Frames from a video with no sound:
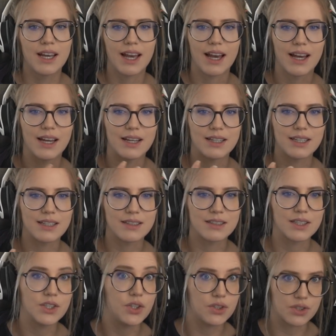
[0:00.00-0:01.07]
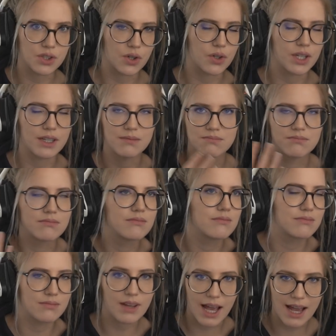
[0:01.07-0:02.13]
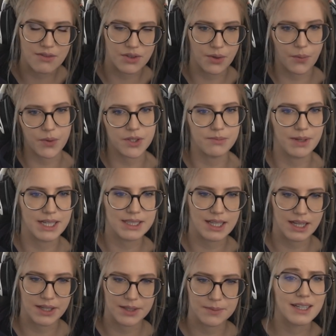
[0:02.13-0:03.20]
in the new zone, in everywhere basically.